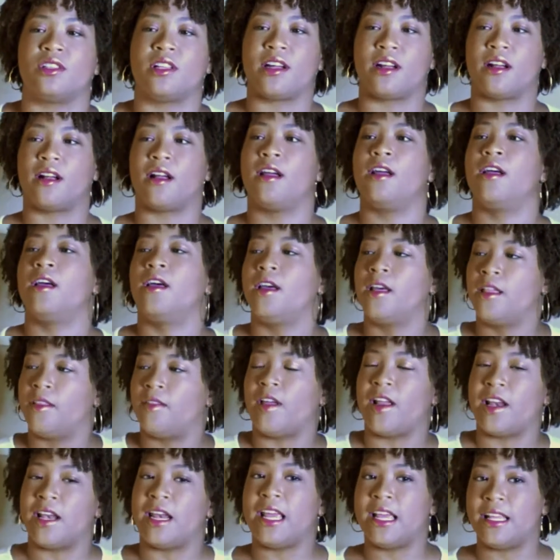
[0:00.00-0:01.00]

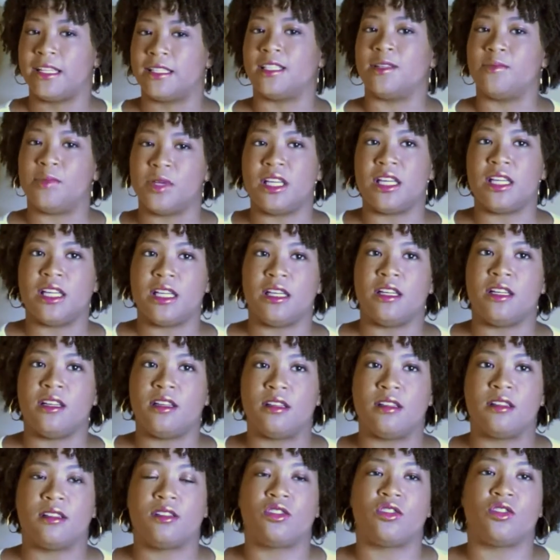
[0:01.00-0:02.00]
They need to
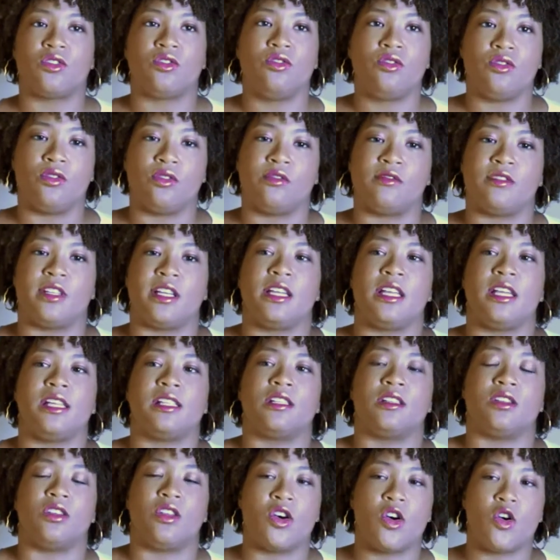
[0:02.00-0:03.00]
be soothed. They need
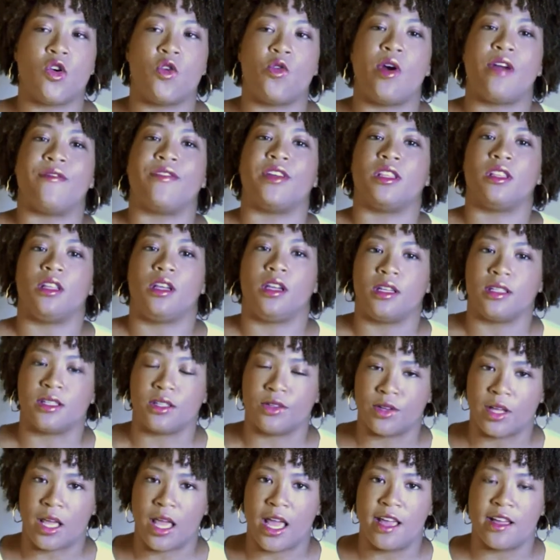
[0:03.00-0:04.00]
to know everything is
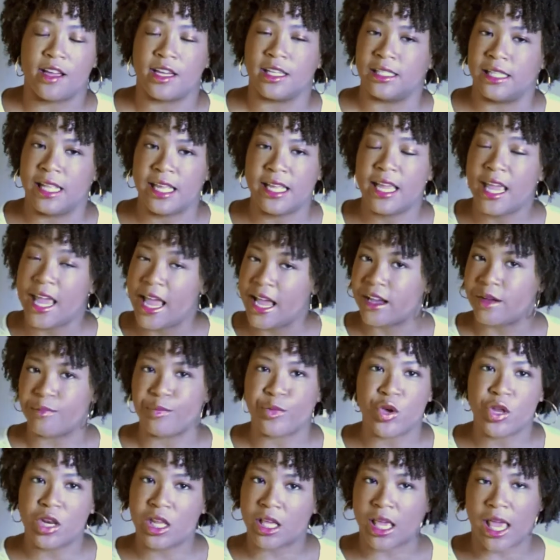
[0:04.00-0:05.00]
okay, because they can't
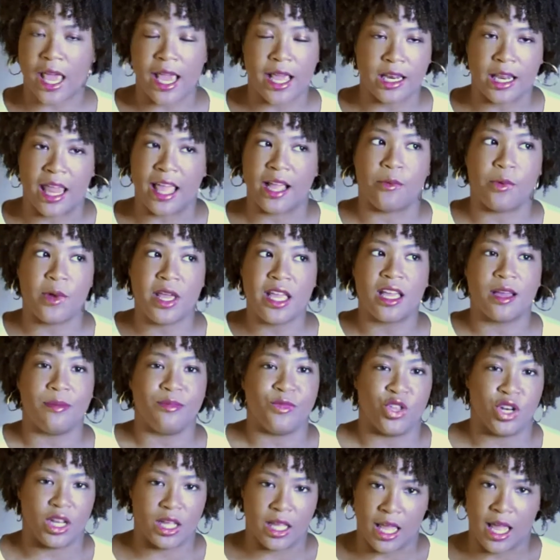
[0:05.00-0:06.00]
communicate like we
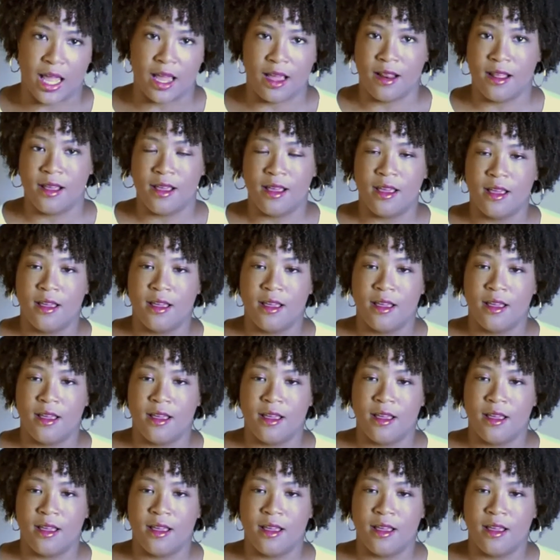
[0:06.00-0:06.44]
communicate.